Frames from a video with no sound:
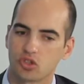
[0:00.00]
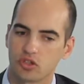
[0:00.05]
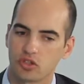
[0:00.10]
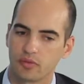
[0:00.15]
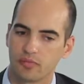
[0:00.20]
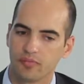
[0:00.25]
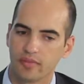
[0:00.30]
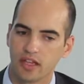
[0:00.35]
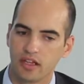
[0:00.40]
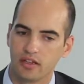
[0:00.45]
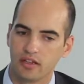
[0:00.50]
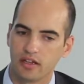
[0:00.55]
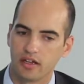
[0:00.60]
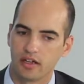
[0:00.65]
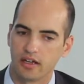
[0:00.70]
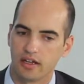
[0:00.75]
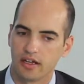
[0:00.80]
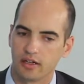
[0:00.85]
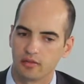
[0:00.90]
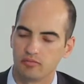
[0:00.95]
Sure.
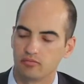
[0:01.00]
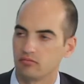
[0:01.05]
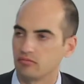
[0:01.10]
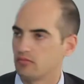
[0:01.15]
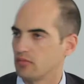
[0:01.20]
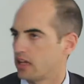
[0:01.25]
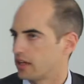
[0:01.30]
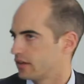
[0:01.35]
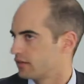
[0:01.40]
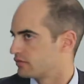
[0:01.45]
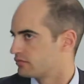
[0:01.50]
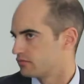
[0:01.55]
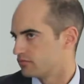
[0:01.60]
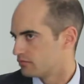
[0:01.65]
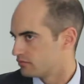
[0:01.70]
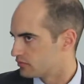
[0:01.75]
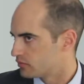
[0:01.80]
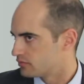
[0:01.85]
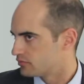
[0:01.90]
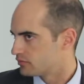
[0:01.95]
Like
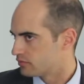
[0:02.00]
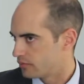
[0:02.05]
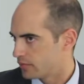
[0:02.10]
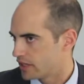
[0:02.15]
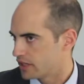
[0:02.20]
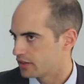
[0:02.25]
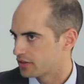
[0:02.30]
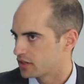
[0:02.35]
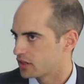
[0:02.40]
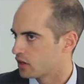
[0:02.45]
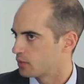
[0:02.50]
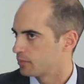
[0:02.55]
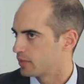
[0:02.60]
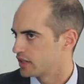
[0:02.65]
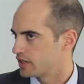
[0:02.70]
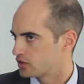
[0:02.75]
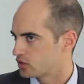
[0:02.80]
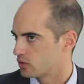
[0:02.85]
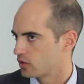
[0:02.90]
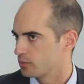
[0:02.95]
many other
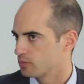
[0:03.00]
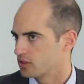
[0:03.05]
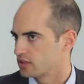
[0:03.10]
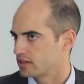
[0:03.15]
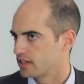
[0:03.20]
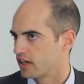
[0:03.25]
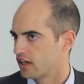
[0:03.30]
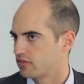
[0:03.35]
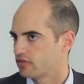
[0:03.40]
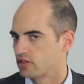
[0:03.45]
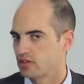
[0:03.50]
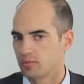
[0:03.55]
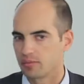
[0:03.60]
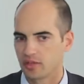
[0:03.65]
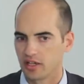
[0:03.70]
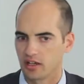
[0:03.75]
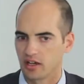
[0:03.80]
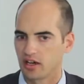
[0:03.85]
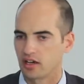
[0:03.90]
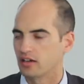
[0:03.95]
companies, you obviously have a
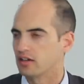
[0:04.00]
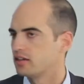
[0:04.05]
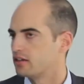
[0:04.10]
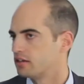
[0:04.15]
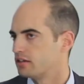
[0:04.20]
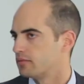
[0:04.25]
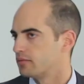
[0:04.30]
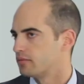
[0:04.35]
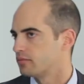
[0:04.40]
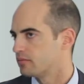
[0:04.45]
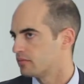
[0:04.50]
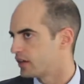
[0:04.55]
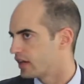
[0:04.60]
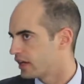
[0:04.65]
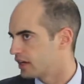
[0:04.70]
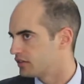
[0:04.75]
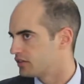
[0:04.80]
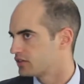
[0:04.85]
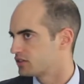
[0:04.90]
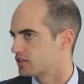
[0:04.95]
PR
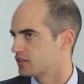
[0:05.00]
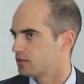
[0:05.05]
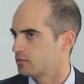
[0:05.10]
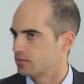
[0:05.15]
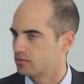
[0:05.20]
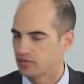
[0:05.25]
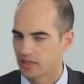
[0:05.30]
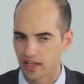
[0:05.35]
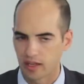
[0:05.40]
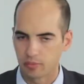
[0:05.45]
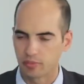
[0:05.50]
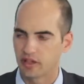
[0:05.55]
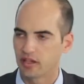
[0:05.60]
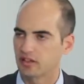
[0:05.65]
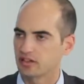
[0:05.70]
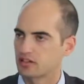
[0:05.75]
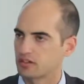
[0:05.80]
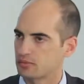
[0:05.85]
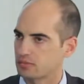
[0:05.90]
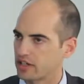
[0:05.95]
agency helping
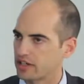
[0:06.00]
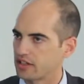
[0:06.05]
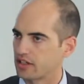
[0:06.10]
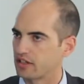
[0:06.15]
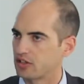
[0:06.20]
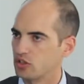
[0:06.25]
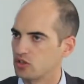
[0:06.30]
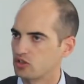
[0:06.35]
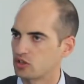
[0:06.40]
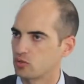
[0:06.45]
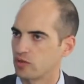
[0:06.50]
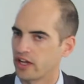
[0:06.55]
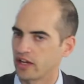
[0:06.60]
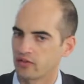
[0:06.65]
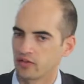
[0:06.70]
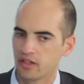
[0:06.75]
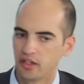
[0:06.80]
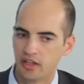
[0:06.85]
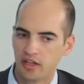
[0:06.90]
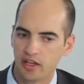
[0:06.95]
us spreading the news
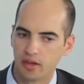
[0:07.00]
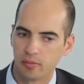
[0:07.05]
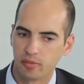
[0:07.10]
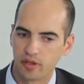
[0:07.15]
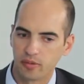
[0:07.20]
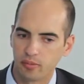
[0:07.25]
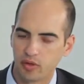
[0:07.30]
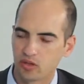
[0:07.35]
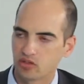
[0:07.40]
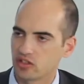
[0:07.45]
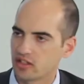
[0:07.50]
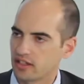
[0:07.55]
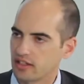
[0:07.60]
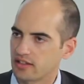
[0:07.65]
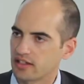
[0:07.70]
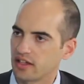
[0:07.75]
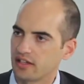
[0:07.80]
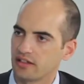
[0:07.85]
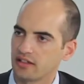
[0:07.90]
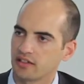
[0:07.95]
around, but mostly
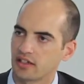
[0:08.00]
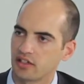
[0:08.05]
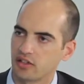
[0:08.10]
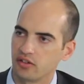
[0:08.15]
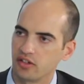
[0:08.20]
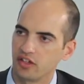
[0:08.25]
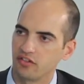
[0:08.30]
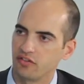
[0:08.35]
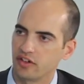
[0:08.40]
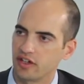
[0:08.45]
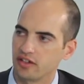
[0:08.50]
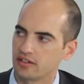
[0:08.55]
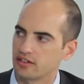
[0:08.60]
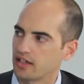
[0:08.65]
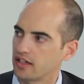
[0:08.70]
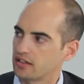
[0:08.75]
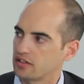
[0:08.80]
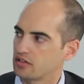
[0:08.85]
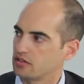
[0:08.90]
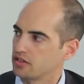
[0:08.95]
attending security fairs
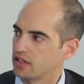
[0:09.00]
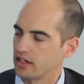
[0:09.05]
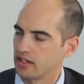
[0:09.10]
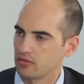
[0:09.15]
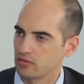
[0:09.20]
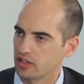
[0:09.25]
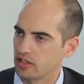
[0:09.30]
like today.